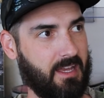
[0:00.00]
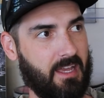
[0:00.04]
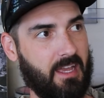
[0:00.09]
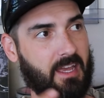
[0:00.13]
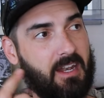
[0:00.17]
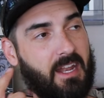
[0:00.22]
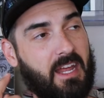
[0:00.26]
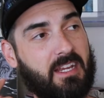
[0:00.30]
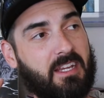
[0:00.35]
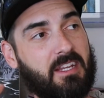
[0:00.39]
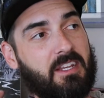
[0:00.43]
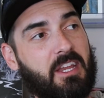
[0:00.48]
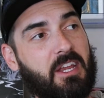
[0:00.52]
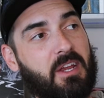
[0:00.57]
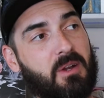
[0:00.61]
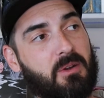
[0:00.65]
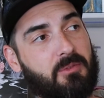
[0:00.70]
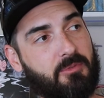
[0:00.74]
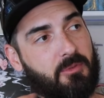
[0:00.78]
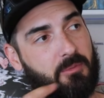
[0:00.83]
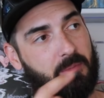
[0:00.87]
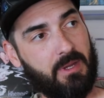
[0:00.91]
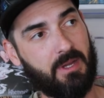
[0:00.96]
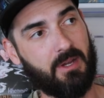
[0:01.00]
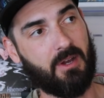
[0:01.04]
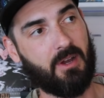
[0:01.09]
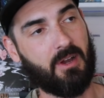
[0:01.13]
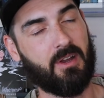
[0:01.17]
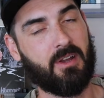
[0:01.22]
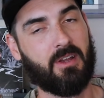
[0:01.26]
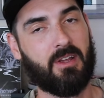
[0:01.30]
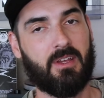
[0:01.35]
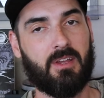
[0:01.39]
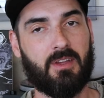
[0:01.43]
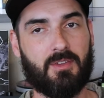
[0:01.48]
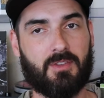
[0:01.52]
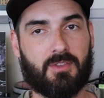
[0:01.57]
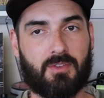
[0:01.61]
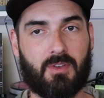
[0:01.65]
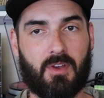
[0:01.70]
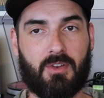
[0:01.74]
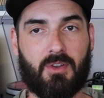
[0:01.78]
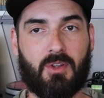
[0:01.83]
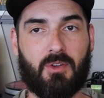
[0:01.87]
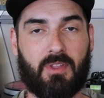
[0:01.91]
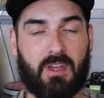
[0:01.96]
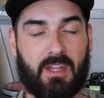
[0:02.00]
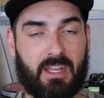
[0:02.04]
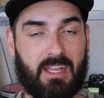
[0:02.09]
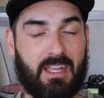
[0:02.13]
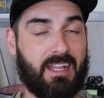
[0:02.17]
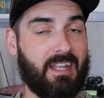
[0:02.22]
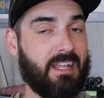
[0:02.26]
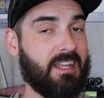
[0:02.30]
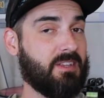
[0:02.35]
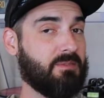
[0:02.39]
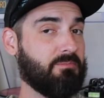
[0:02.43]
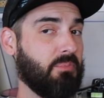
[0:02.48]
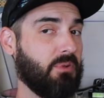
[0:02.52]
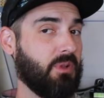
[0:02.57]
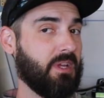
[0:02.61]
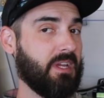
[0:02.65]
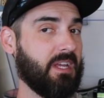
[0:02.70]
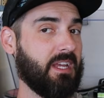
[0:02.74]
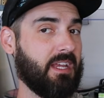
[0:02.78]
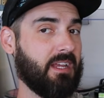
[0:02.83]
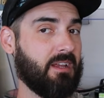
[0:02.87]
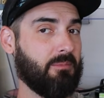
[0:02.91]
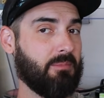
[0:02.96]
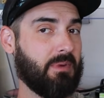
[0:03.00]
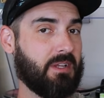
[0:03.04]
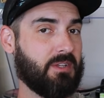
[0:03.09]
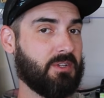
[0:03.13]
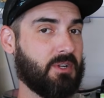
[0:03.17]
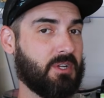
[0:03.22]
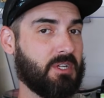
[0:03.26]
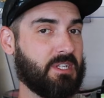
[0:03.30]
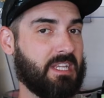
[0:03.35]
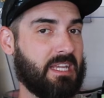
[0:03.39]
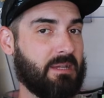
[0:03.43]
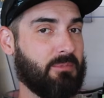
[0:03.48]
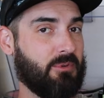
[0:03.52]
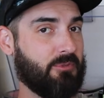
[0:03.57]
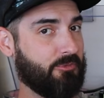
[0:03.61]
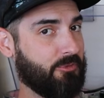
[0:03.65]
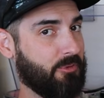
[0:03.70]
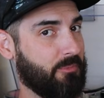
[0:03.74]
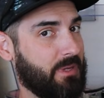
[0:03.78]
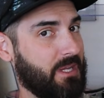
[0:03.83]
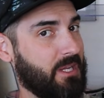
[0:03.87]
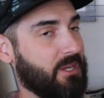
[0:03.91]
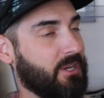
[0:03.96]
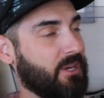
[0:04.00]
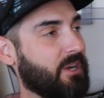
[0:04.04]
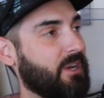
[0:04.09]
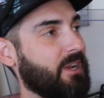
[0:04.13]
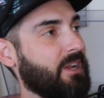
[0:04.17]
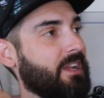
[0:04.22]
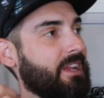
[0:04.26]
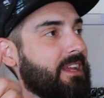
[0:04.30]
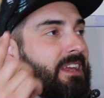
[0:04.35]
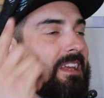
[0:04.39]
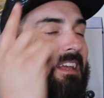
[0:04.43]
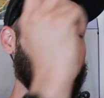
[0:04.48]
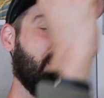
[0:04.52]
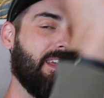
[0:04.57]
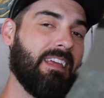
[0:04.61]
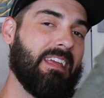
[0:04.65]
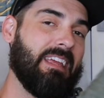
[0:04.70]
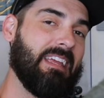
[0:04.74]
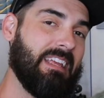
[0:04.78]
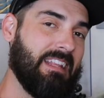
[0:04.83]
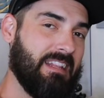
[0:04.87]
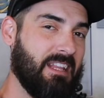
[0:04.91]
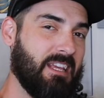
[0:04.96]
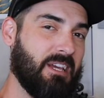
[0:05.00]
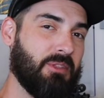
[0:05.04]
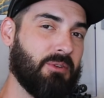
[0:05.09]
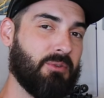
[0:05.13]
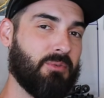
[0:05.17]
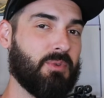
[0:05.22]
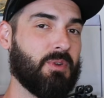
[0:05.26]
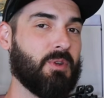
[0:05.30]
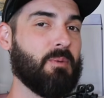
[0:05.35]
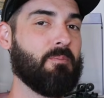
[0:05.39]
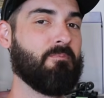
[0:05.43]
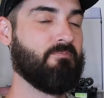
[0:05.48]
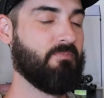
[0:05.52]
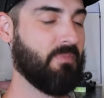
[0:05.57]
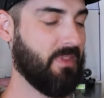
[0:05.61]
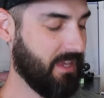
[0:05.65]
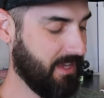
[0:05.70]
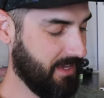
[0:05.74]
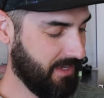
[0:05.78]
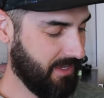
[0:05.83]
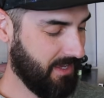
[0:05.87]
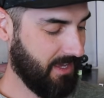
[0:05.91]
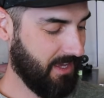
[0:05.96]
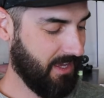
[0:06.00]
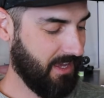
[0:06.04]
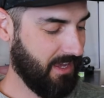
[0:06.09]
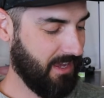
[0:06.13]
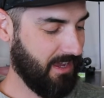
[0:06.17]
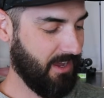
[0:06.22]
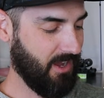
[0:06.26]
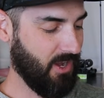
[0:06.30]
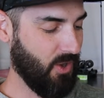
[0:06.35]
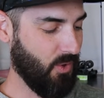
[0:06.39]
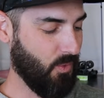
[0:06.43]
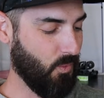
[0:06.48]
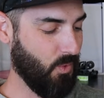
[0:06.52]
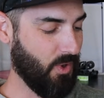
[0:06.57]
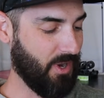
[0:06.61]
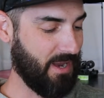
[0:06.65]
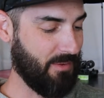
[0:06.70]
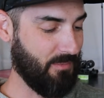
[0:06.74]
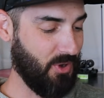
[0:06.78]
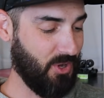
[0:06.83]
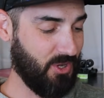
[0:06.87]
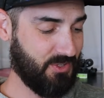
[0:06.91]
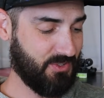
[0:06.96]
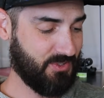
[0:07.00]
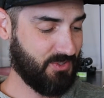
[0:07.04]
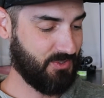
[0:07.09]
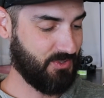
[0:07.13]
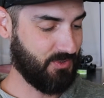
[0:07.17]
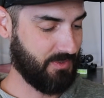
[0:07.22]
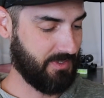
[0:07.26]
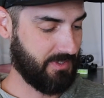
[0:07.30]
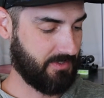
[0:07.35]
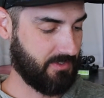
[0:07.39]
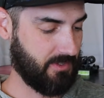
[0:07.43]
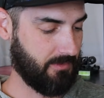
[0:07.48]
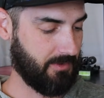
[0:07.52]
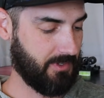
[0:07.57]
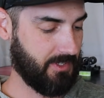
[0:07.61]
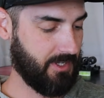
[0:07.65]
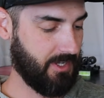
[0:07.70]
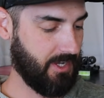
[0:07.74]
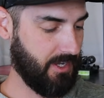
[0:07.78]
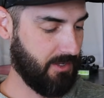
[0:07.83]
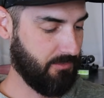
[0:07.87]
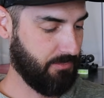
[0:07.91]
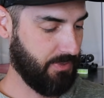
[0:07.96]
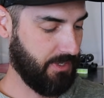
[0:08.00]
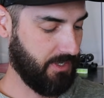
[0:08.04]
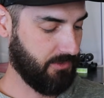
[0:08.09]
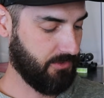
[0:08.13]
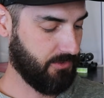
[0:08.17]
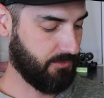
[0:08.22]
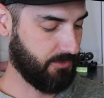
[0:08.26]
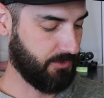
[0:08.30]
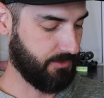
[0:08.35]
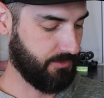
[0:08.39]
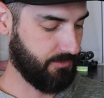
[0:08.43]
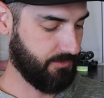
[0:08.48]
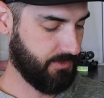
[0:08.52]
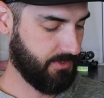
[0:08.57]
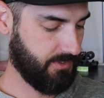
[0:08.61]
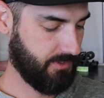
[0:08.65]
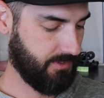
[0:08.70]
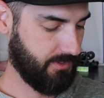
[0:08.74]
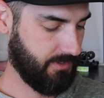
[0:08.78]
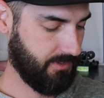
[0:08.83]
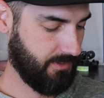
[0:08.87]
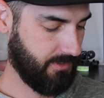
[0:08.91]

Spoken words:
And I can hear it from here. So I know that it is playing my turntable from here in the other room. What I'm also doing, so I'm gonna unpair the rooms.